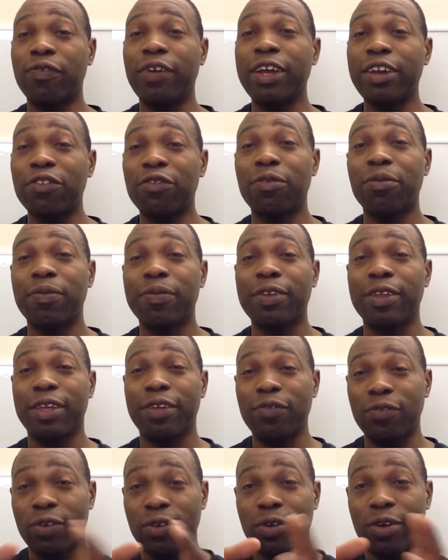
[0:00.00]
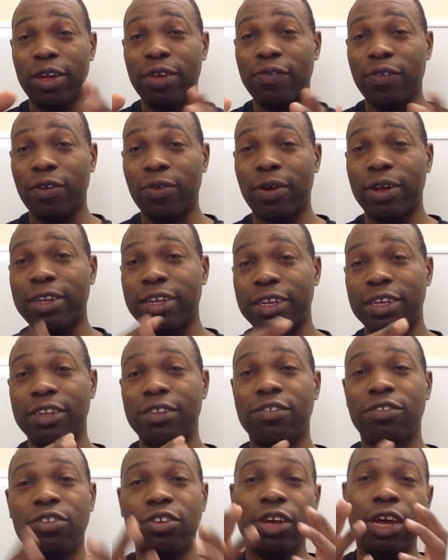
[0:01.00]
this room into even
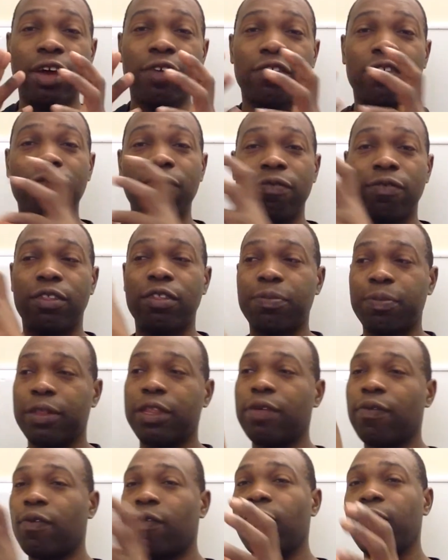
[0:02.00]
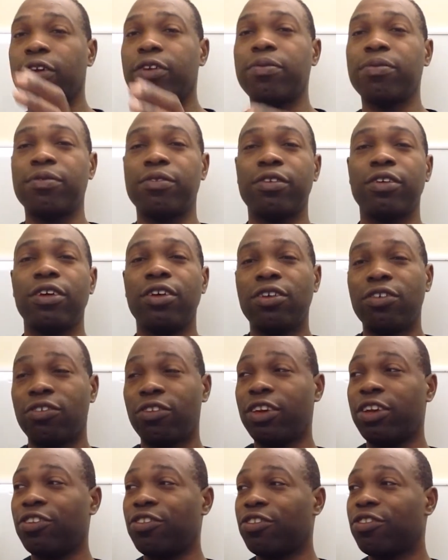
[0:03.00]
quantities, so you have specific volumes. So
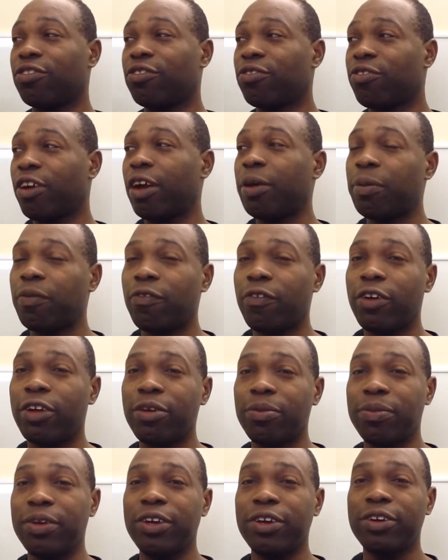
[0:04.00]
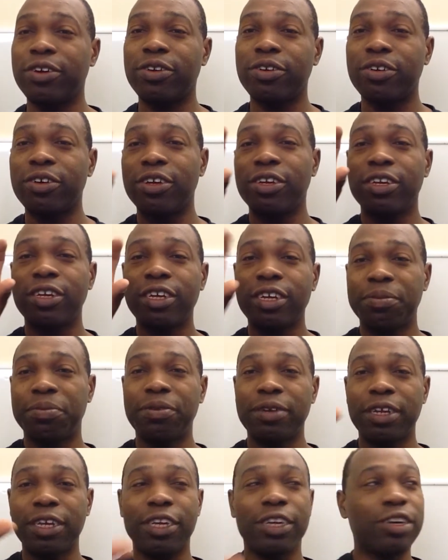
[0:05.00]
you can just grab a volume here,
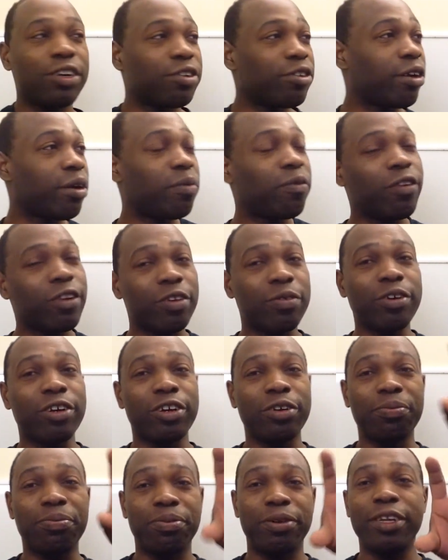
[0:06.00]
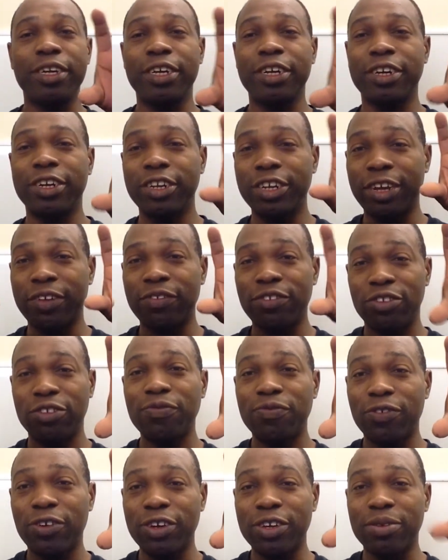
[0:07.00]
put it here, grab a volume here, put it here, and you have 2
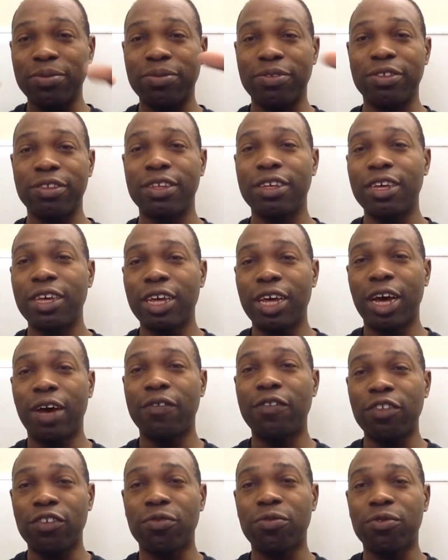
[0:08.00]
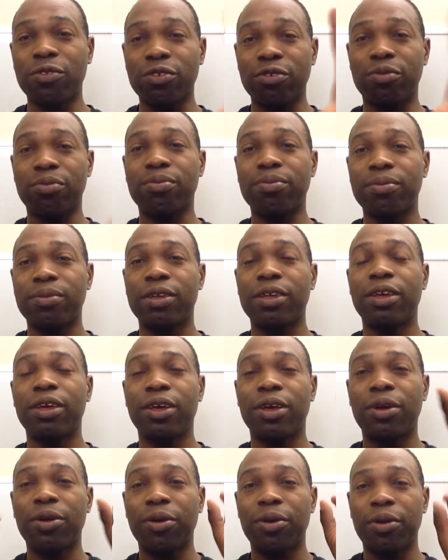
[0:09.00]
volumes of this room
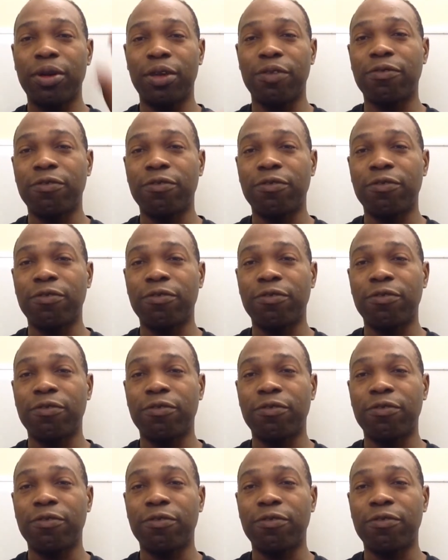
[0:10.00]
in